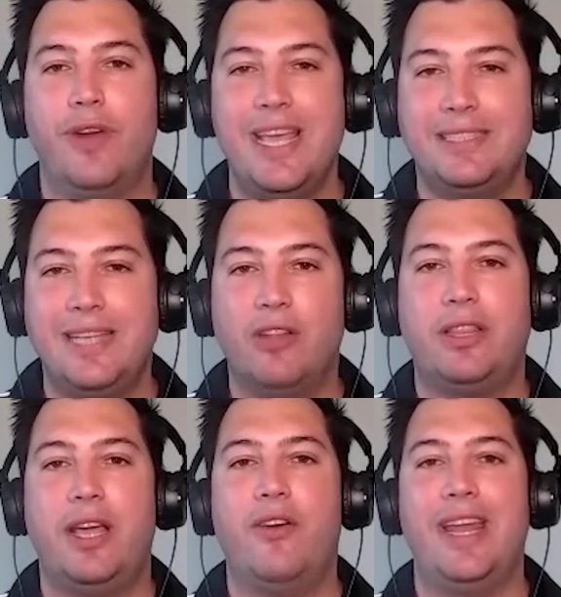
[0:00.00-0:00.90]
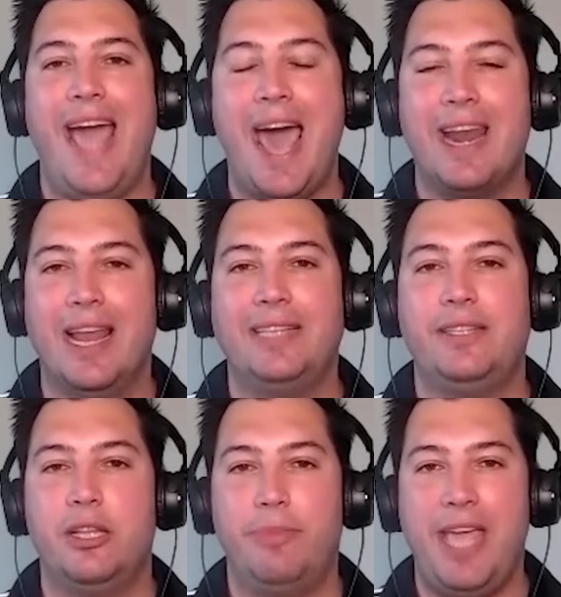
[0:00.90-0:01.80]
is out there in analyzing
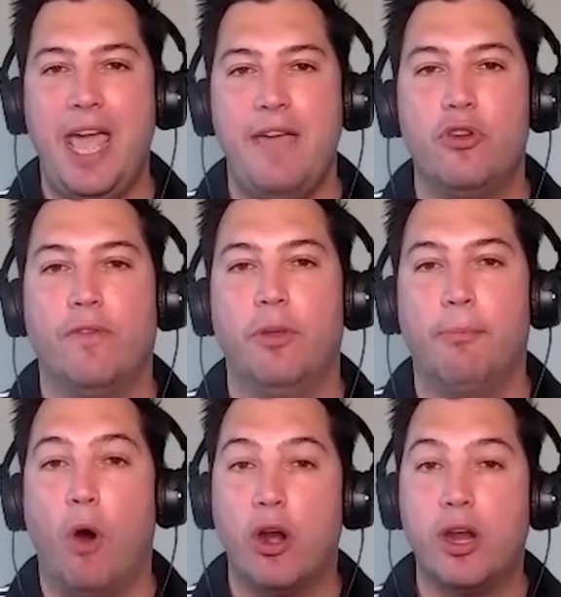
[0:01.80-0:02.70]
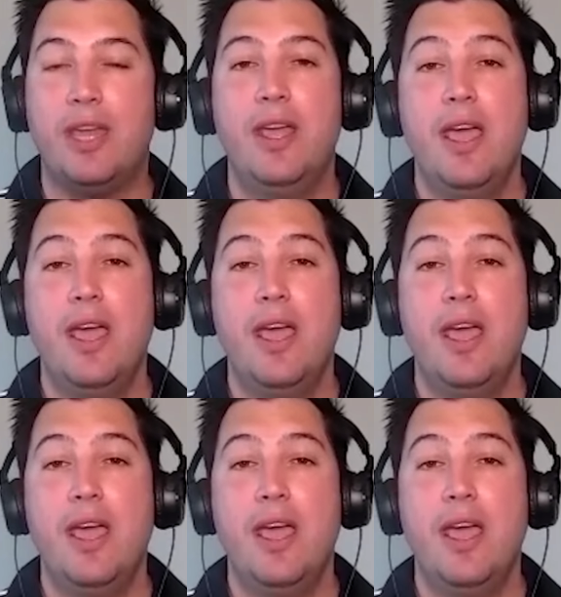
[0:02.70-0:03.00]
the behavior of the market.